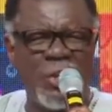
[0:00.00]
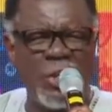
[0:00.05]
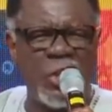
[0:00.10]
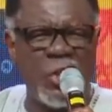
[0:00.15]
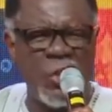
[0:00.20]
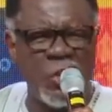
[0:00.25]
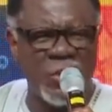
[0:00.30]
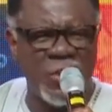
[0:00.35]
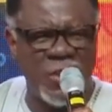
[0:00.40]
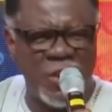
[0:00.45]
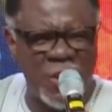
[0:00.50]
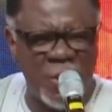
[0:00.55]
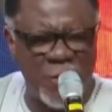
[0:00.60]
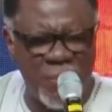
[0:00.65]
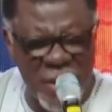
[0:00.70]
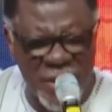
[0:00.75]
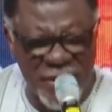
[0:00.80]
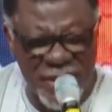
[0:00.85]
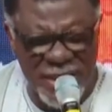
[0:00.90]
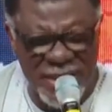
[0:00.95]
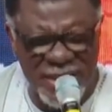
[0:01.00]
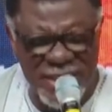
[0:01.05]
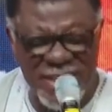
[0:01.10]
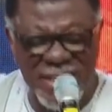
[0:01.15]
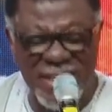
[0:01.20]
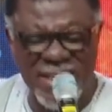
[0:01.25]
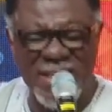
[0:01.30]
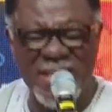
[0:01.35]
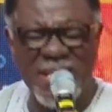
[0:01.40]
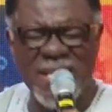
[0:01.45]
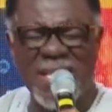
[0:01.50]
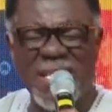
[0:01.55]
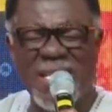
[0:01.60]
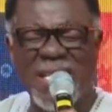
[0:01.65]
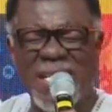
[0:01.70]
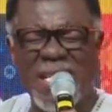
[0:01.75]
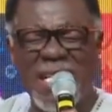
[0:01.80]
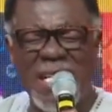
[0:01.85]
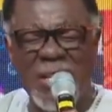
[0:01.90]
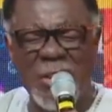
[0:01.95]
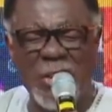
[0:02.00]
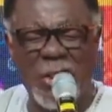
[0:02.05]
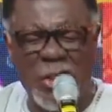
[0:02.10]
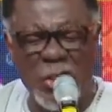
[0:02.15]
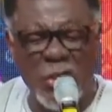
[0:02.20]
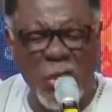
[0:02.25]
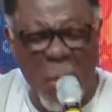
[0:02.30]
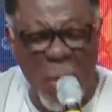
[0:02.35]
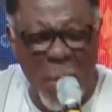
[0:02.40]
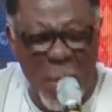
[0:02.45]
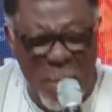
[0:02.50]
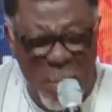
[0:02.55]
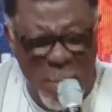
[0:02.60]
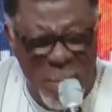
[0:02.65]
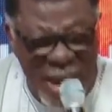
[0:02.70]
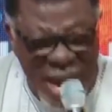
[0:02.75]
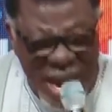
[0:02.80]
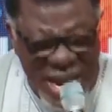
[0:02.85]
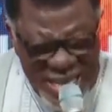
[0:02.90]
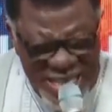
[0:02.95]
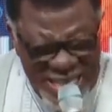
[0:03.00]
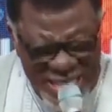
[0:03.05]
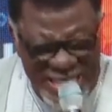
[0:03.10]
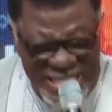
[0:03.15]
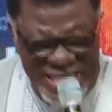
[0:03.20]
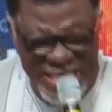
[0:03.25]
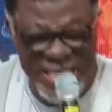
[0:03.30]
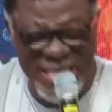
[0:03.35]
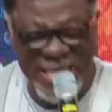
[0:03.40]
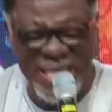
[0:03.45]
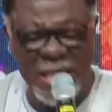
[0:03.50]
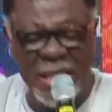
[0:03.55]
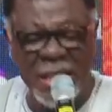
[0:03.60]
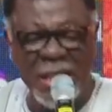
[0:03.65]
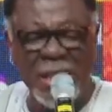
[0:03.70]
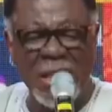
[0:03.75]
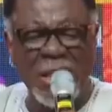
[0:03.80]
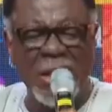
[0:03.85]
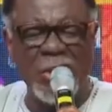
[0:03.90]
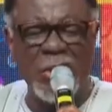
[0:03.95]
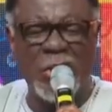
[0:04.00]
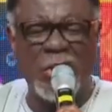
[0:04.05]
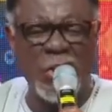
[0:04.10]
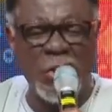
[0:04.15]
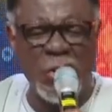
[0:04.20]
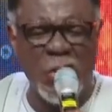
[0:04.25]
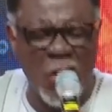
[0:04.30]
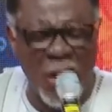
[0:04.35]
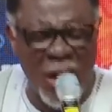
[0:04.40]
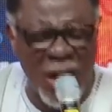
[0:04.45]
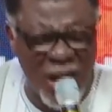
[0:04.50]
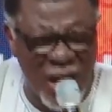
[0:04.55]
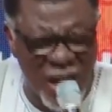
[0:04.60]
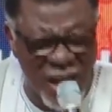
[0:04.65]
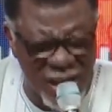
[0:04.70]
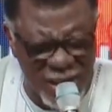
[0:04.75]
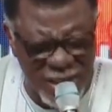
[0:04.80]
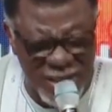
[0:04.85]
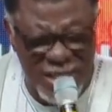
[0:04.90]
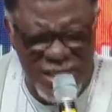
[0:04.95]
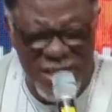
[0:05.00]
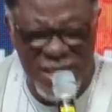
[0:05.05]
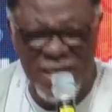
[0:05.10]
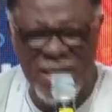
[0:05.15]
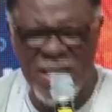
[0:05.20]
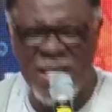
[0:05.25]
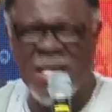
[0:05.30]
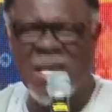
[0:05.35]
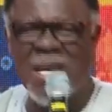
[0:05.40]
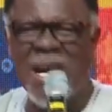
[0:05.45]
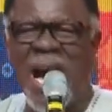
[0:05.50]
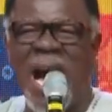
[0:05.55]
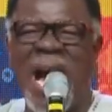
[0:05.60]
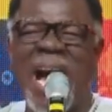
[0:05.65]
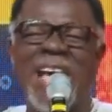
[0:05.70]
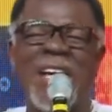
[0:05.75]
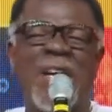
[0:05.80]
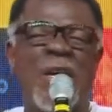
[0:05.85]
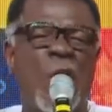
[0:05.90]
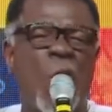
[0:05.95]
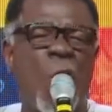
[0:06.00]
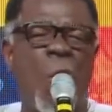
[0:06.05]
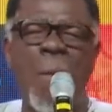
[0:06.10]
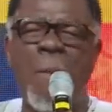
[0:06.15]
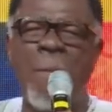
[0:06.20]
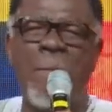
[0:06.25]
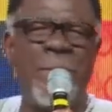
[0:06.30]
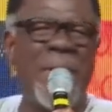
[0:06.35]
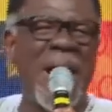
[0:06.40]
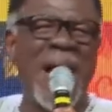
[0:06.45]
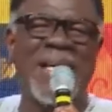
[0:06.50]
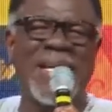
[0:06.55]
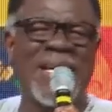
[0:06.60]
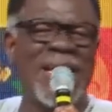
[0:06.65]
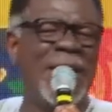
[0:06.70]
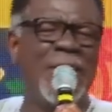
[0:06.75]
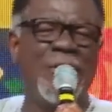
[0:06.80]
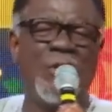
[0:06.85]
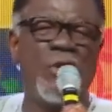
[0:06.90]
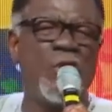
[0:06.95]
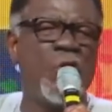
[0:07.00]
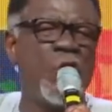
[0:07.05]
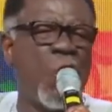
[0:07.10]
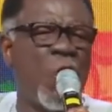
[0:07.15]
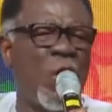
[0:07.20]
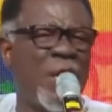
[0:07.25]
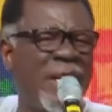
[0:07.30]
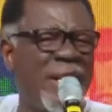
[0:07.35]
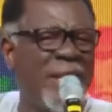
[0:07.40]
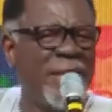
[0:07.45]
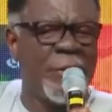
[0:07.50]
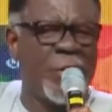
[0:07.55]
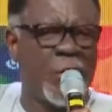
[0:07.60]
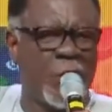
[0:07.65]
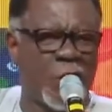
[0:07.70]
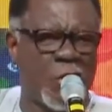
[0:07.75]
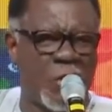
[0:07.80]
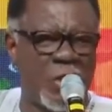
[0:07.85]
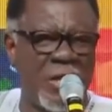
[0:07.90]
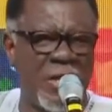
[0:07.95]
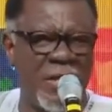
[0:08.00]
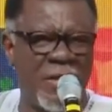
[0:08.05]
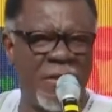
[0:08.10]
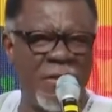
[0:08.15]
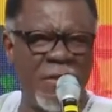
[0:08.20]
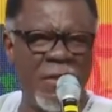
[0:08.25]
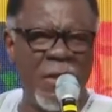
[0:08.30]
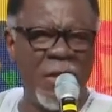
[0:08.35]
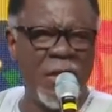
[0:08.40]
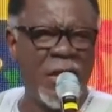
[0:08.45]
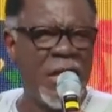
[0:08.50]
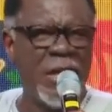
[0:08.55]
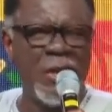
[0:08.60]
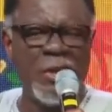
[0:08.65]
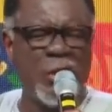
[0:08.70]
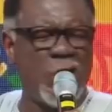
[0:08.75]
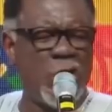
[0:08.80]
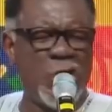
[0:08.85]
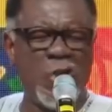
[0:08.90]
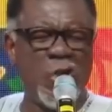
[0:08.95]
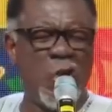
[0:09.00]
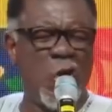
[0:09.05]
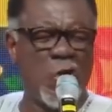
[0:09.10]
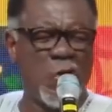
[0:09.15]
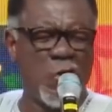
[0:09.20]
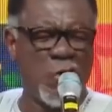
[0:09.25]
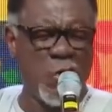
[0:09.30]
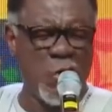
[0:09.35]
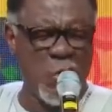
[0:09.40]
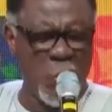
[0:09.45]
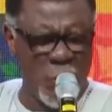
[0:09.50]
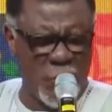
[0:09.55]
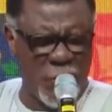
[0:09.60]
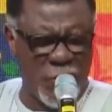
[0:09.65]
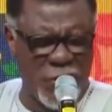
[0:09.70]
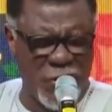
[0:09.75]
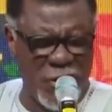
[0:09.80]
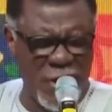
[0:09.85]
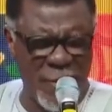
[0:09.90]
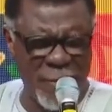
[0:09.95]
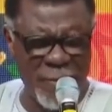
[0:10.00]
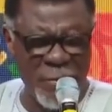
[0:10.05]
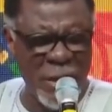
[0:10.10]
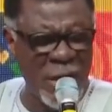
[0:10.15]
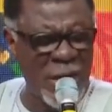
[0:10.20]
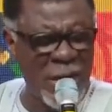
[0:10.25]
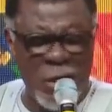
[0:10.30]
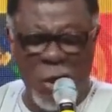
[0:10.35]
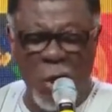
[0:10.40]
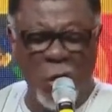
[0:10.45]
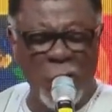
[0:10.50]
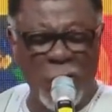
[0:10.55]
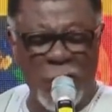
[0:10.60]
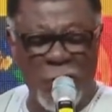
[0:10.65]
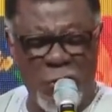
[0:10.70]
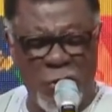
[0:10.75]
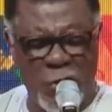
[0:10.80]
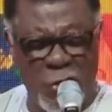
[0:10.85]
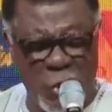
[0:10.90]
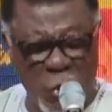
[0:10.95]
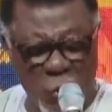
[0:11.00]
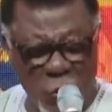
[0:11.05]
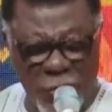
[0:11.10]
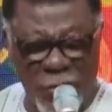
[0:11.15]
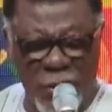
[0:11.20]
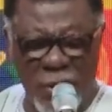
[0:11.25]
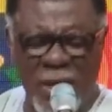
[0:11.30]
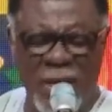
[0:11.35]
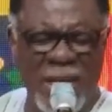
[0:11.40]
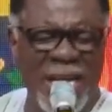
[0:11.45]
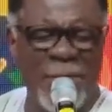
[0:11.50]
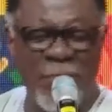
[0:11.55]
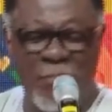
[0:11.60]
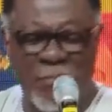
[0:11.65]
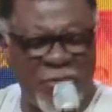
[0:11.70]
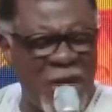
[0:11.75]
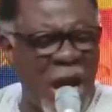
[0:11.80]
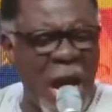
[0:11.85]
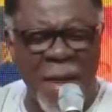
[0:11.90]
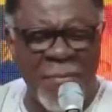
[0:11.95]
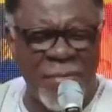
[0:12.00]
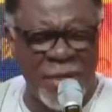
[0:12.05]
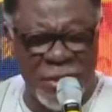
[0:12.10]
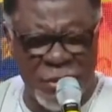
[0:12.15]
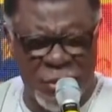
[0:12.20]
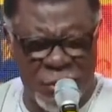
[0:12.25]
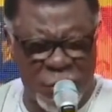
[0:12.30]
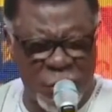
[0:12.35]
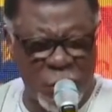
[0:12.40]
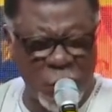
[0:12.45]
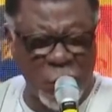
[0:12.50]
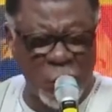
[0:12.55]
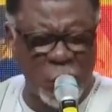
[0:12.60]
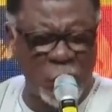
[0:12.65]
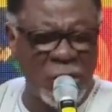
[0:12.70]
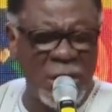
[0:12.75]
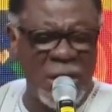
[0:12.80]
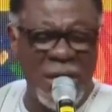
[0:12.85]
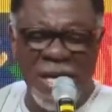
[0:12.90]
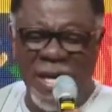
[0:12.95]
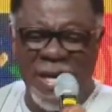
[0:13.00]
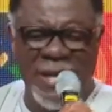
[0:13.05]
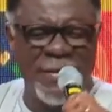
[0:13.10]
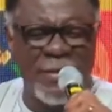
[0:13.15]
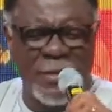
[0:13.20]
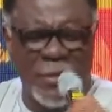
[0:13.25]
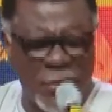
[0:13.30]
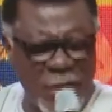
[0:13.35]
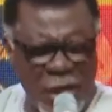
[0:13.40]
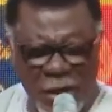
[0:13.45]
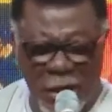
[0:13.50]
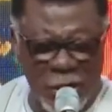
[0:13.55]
into your spirit, into your mind, into your heart. I go back into your history, into your youth. Your youth in primary school, in